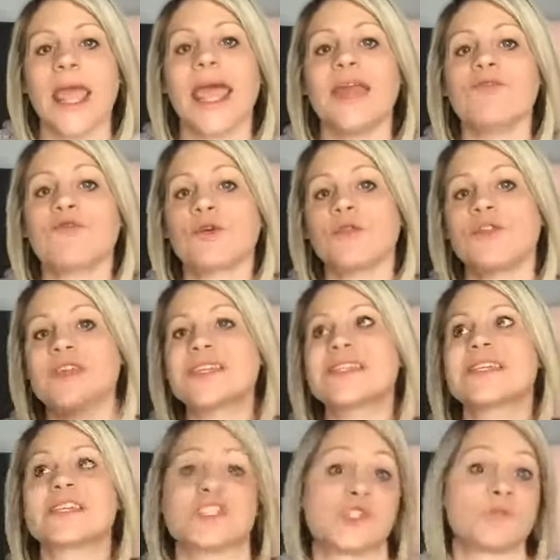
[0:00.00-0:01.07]
And for this
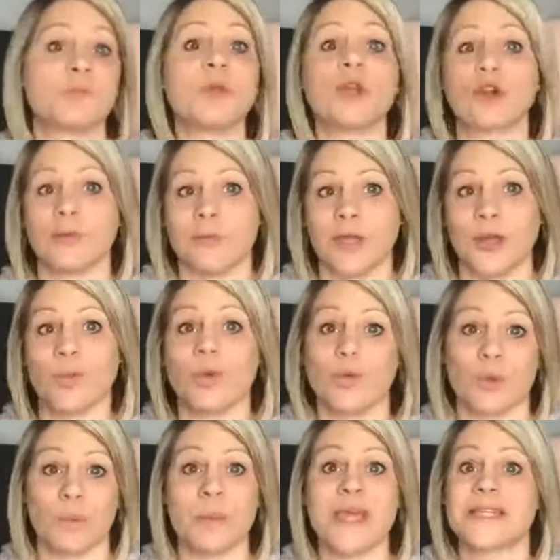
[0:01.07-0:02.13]
experiment, we
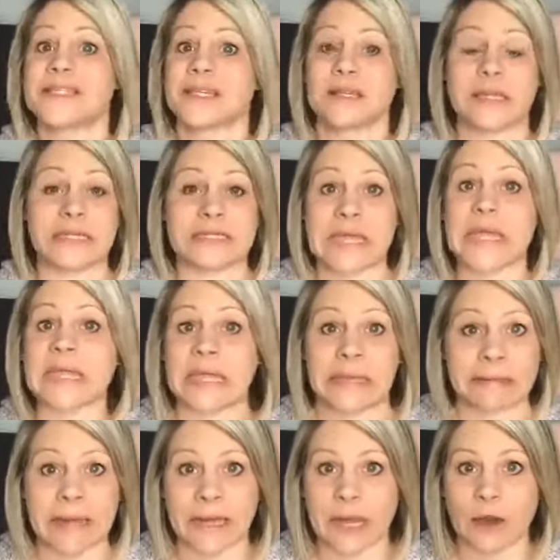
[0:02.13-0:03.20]
were basically
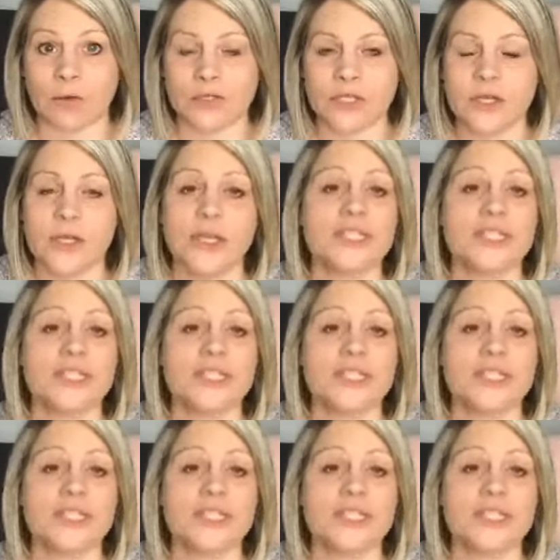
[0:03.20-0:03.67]
taking that out.